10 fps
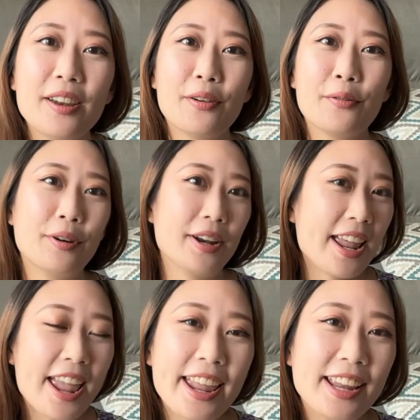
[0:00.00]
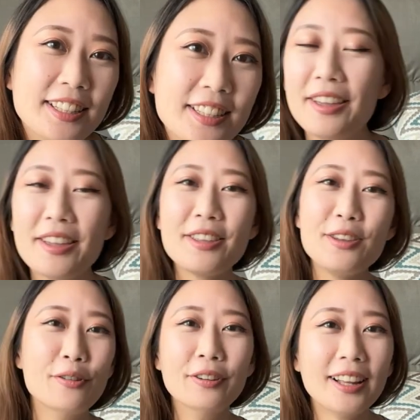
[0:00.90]
or 8,
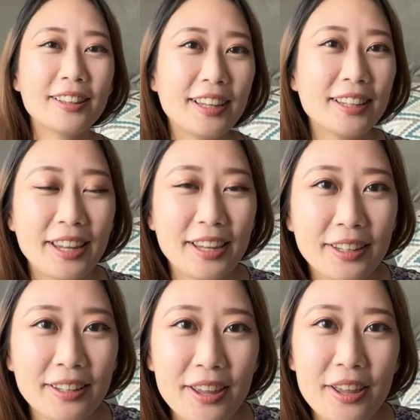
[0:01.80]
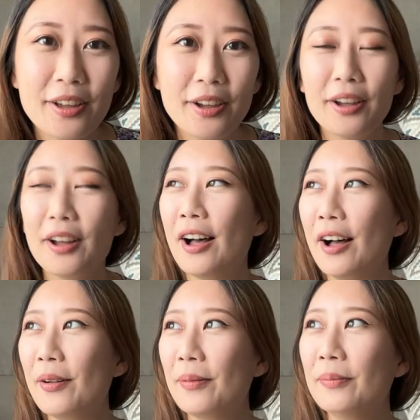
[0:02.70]
you're not thinking,
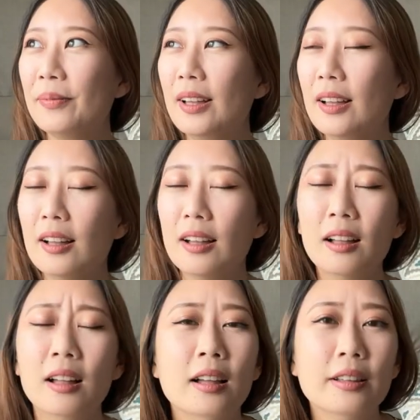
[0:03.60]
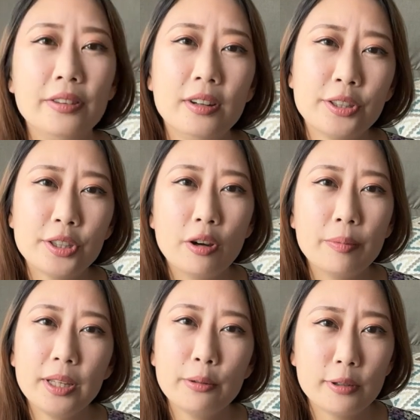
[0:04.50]
there's so
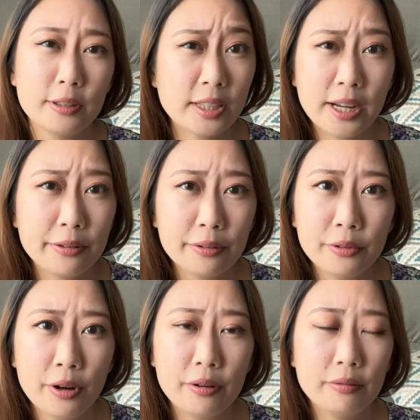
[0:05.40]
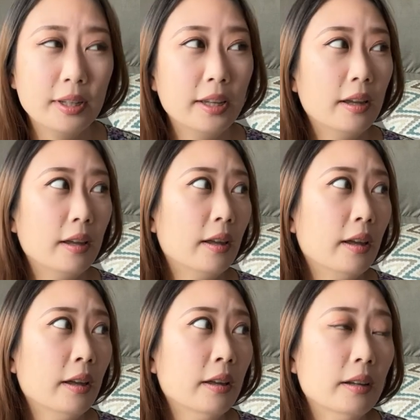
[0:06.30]
many words I don't know.
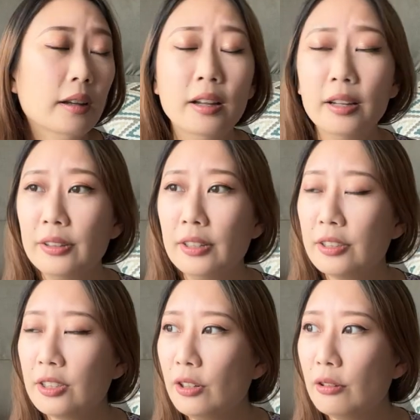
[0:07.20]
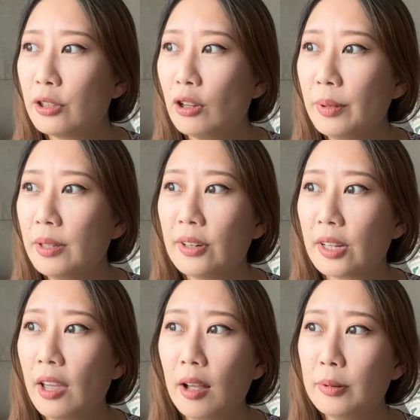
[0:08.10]
There's still so many
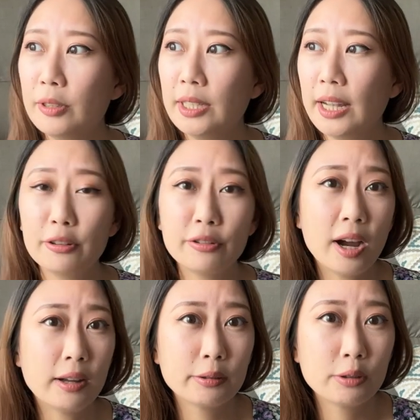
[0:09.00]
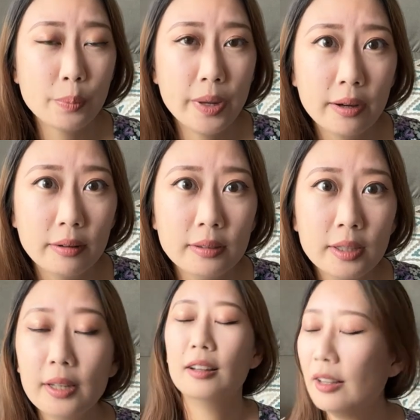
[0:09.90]
vocabulary I don't know how to spell.
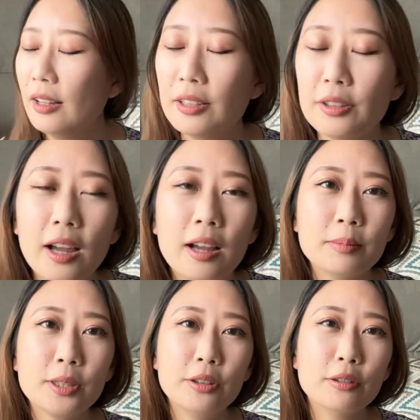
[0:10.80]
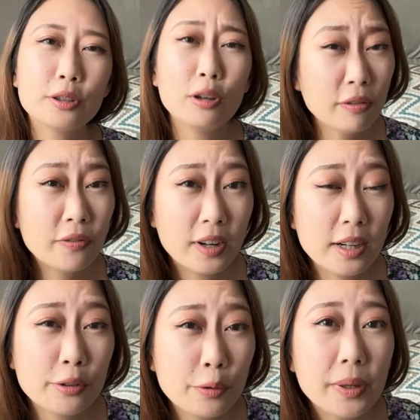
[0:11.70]
I'm still so
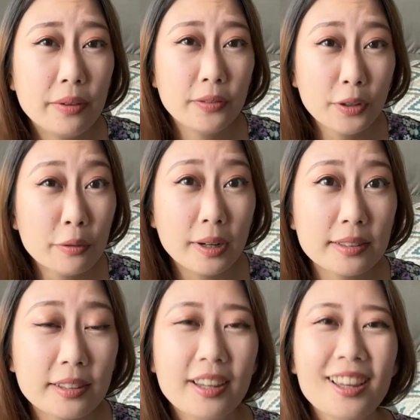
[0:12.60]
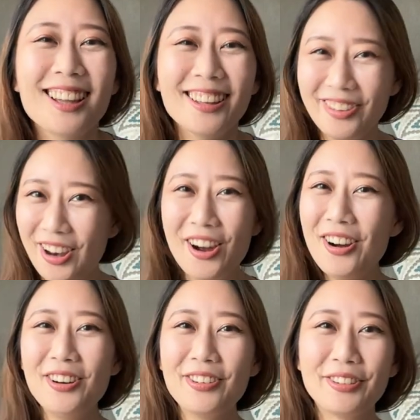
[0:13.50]
far to be fluent.
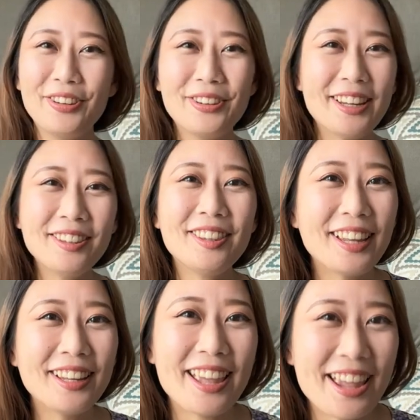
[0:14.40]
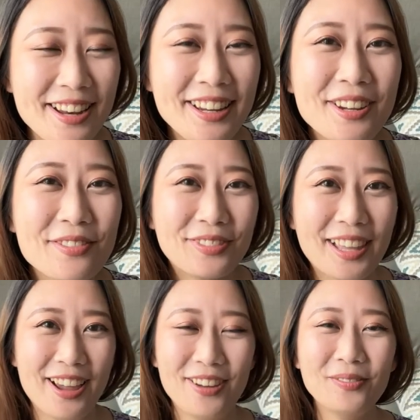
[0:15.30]
No, you didn't think any of
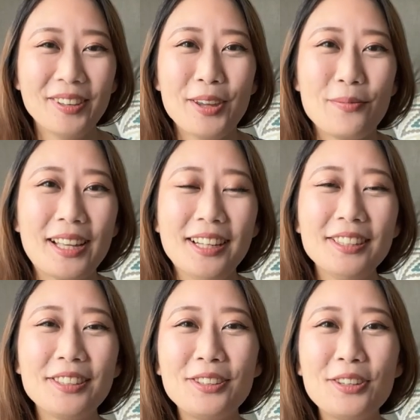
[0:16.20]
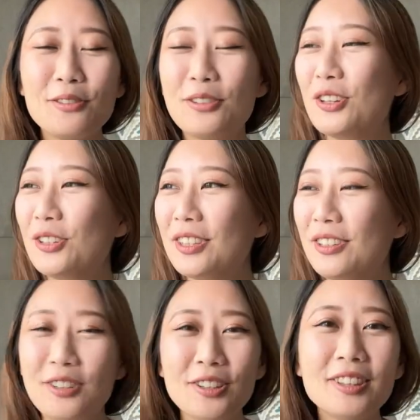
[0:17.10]
them, because you
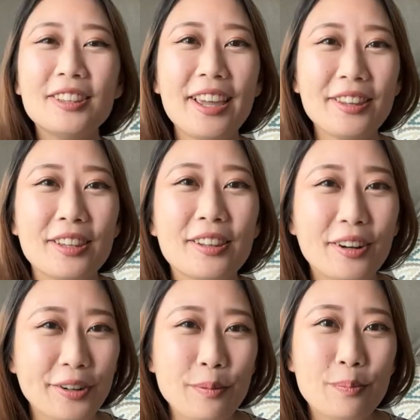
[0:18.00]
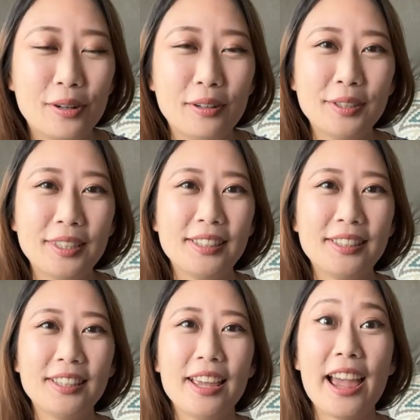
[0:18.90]
just let the learning
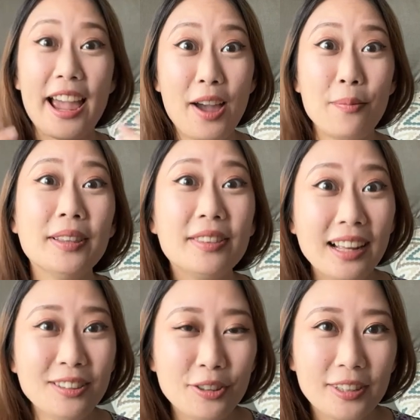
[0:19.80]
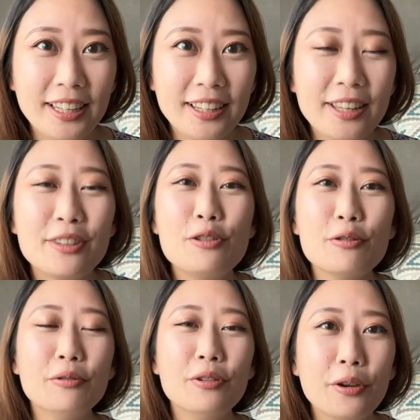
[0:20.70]
process happen naturally, and
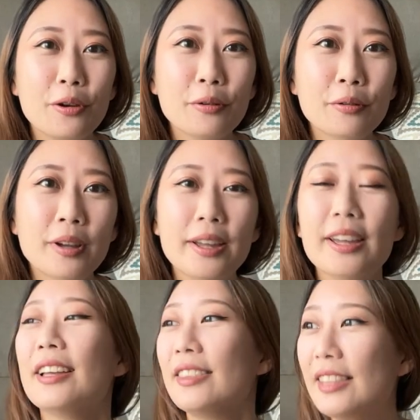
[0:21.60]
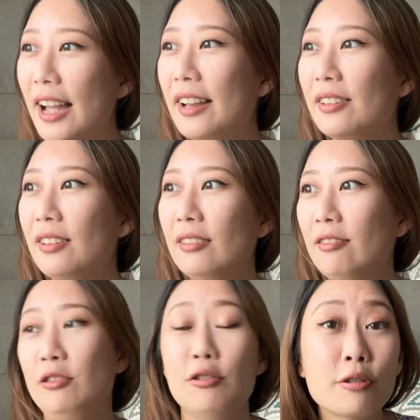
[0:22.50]
you knew that
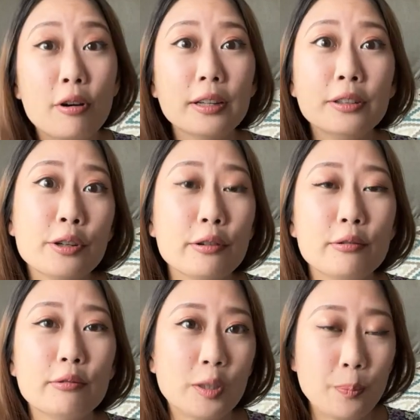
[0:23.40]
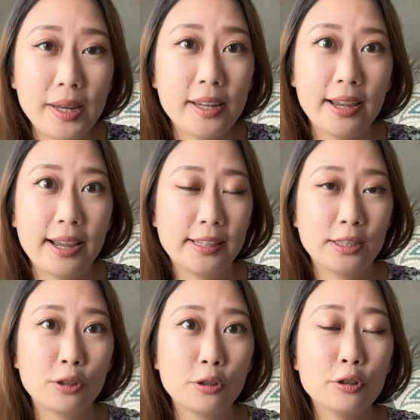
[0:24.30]
you're going to speak
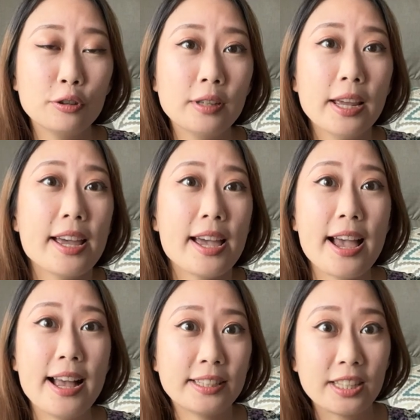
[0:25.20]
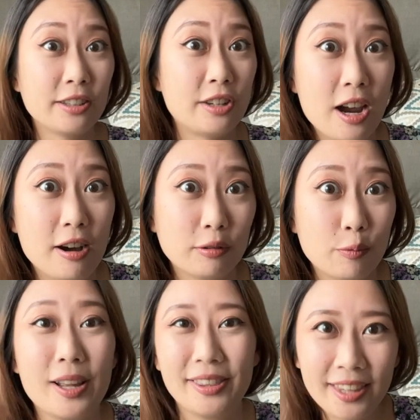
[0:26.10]
as good as adult
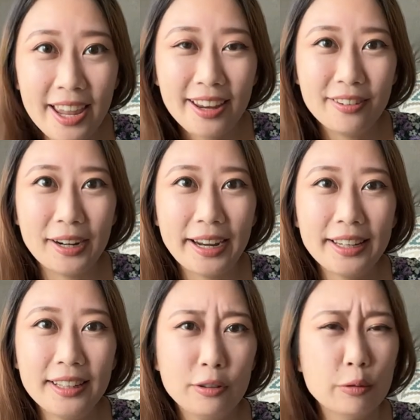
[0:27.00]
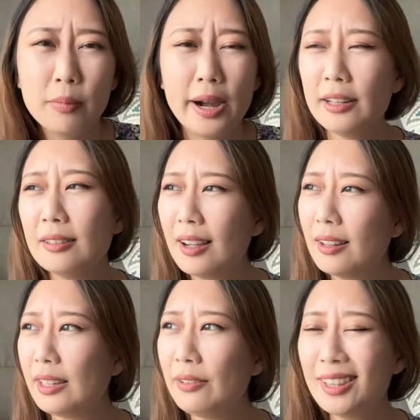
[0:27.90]
one day, right? You might
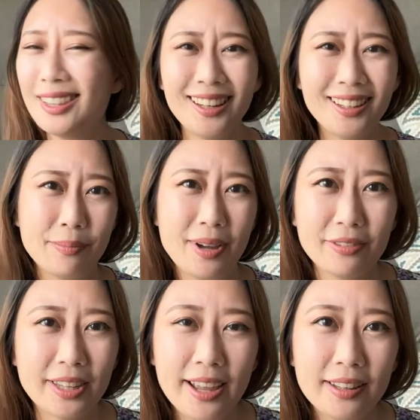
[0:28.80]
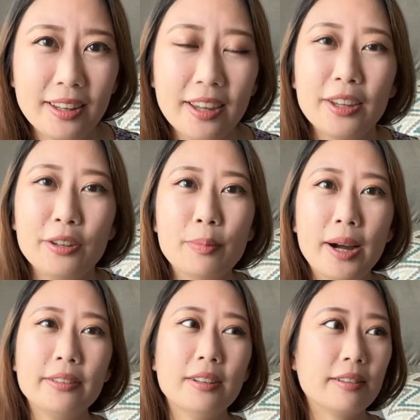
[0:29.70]
not even think about that. You
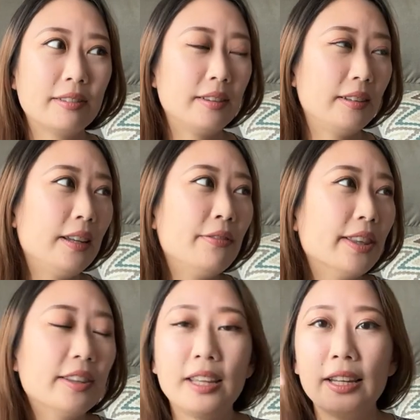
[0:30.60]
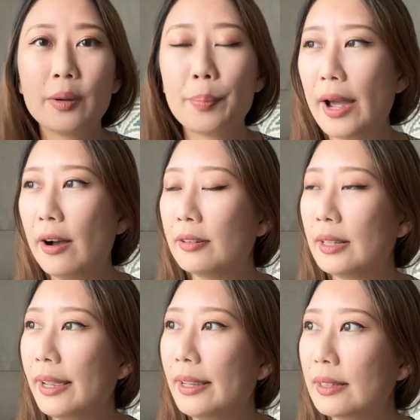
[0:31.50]
might not even think about
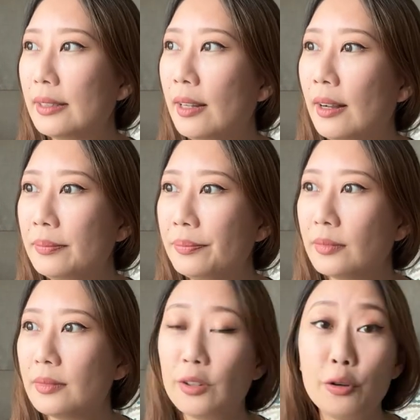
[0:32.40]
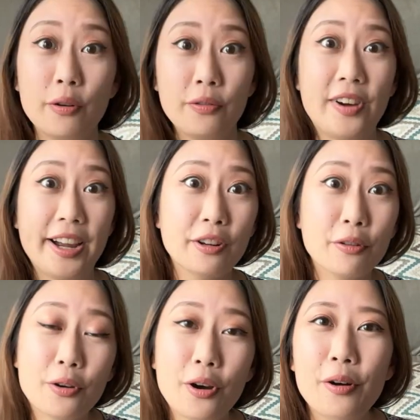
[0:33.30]
like your
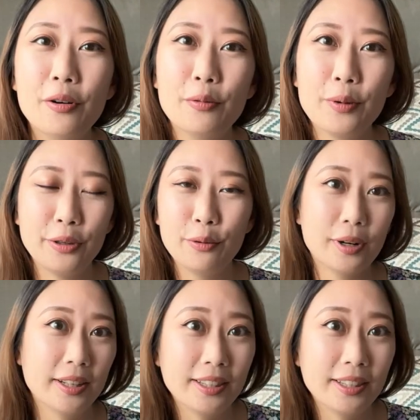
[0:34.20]
final goal when you were